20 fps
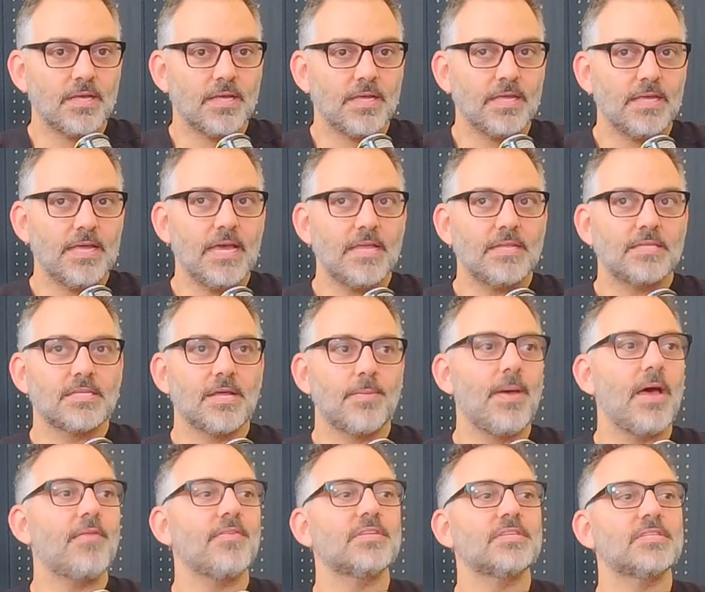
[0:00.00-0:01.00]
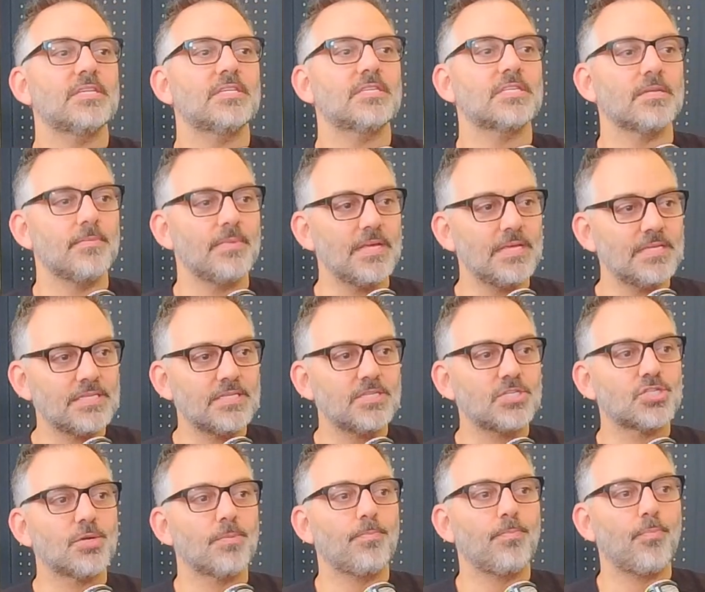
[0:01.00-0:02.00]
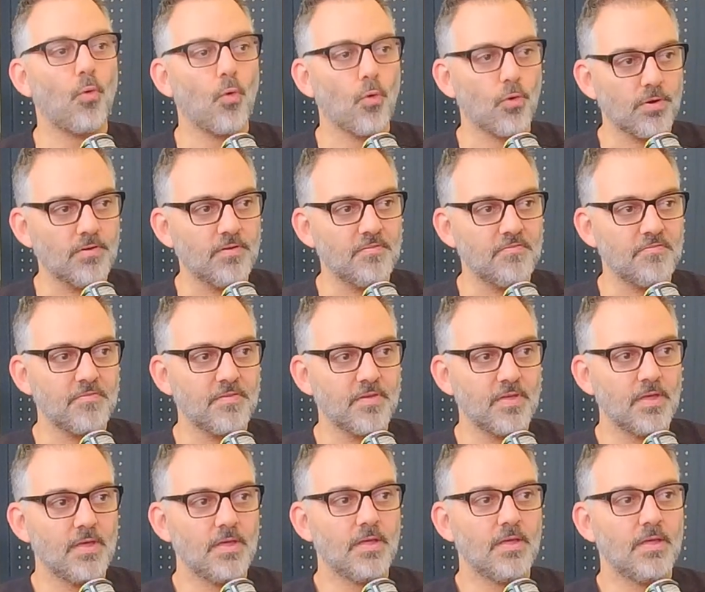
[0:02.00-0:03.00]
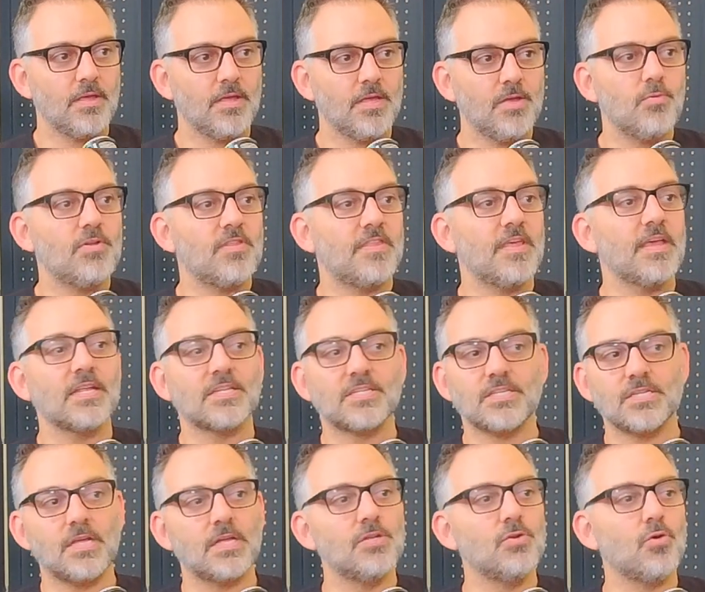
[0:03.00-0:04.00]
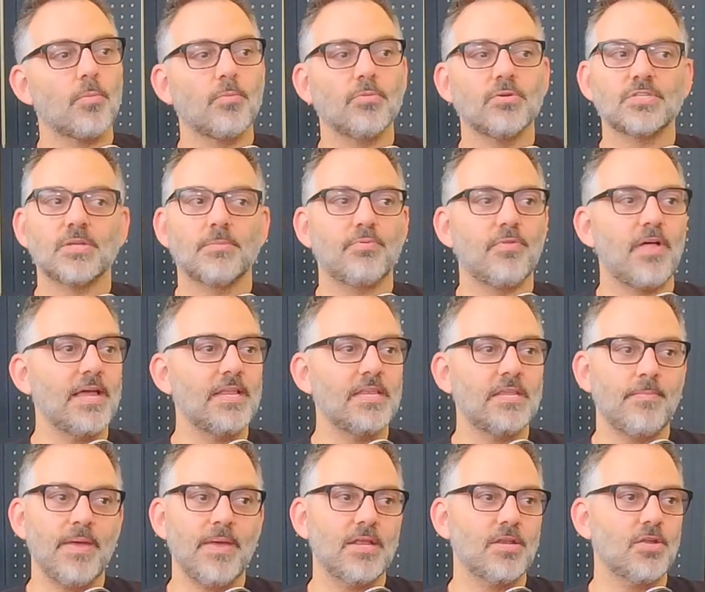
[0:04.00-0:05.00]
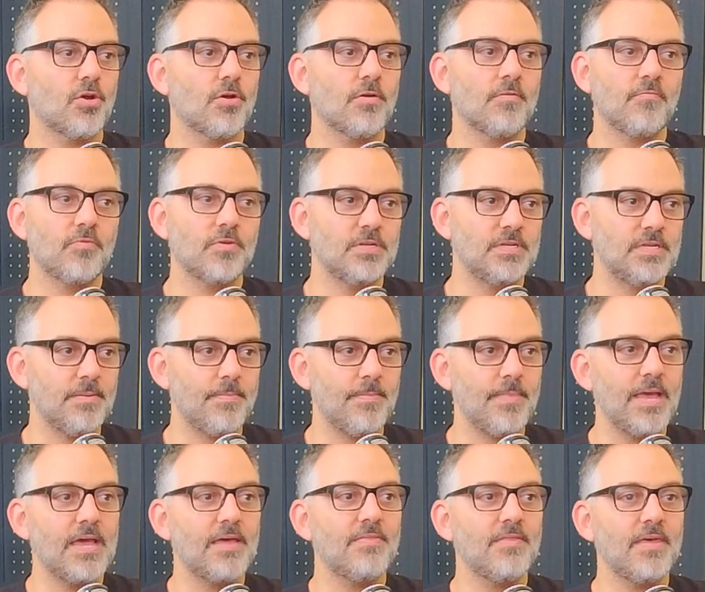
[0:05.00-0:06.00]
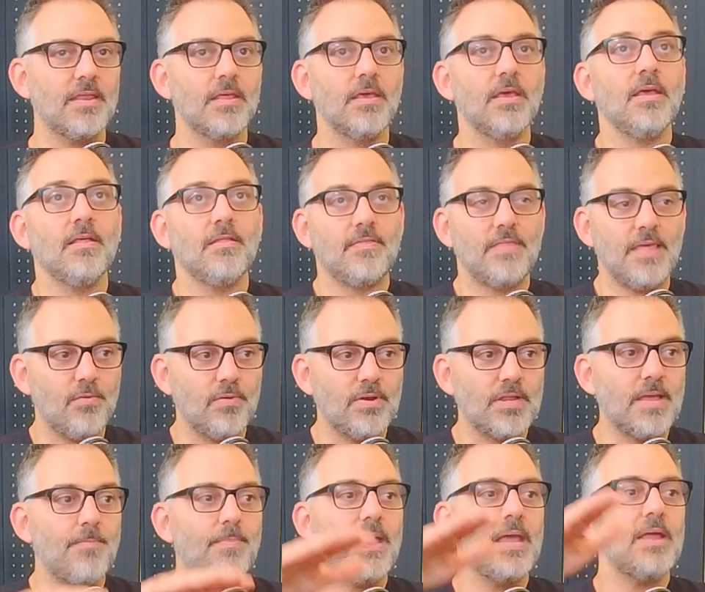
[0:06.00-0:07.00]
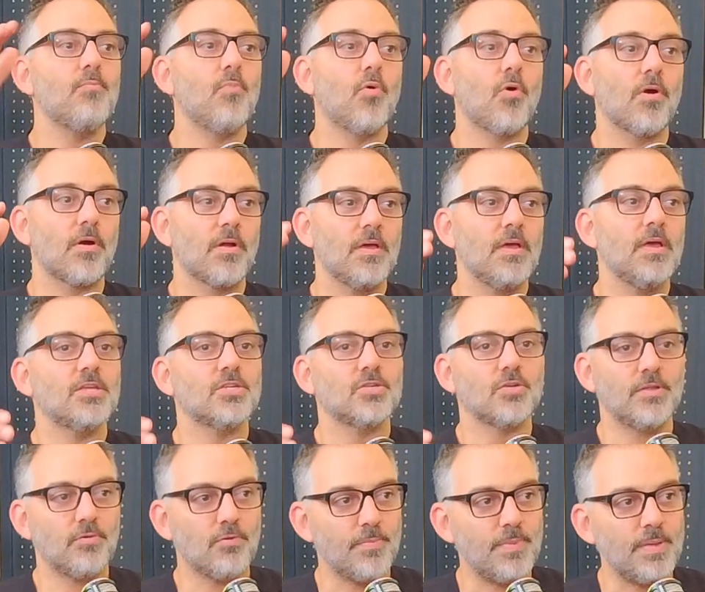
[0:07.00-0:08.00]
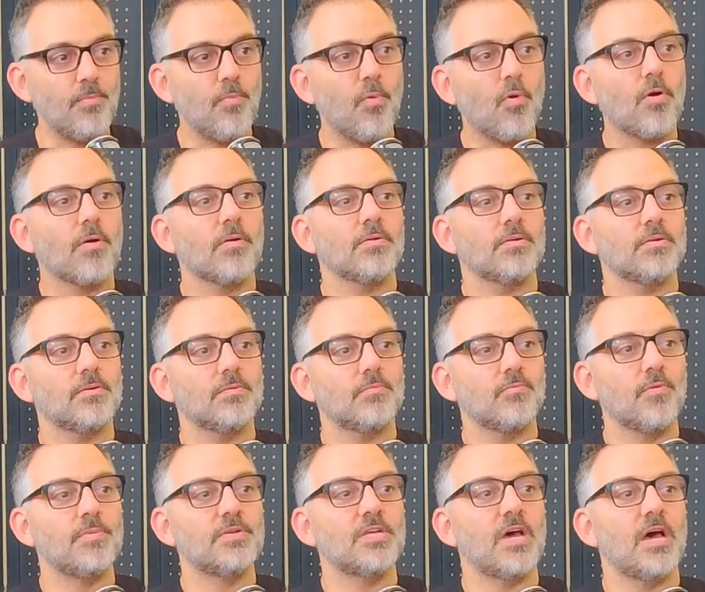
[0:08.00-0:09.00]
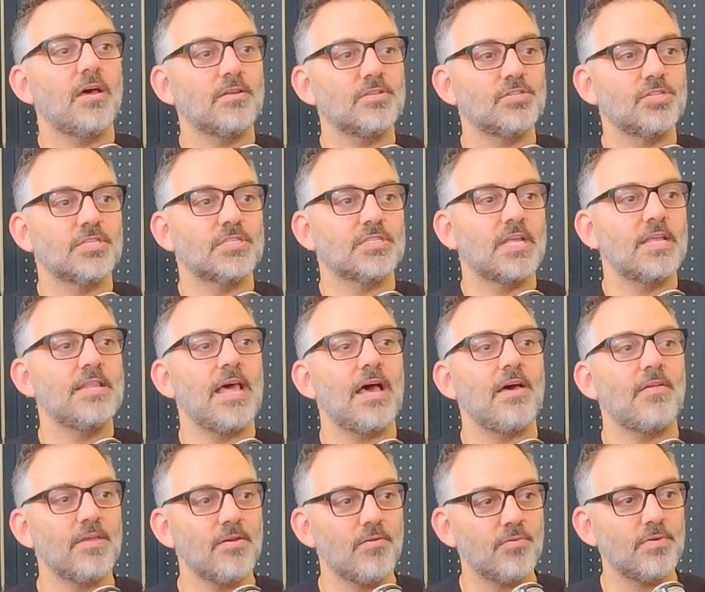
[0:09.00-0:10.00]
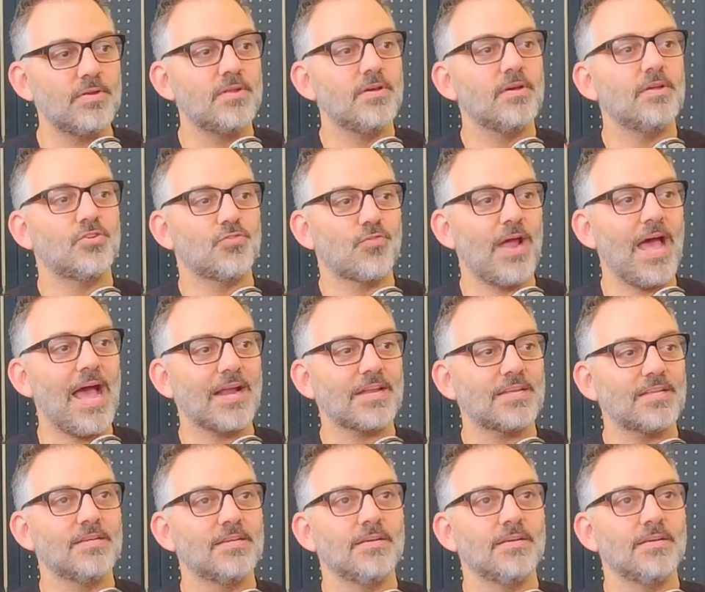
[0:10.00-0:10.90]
Yet somehow the system isn't supportive. You would think it's a normal supply and demand curve would demand that they would get paid more, so there would be more rheumatologists, and now they would attract.